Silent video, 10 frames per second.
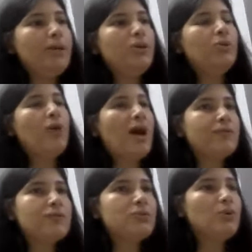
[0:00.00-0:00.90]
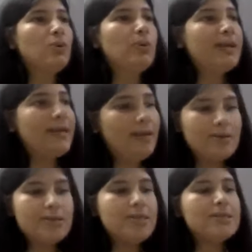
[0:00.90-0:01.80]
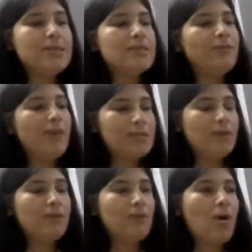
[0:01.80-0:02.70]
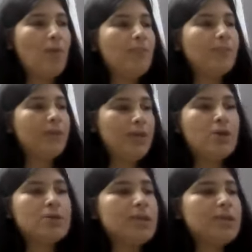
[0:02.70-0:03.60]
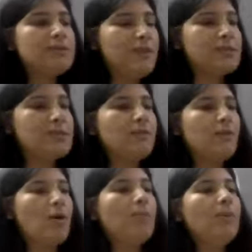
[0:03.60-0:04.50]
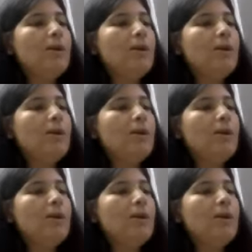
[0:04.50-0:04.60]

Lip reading: You have to know what allergies he or she is facing from.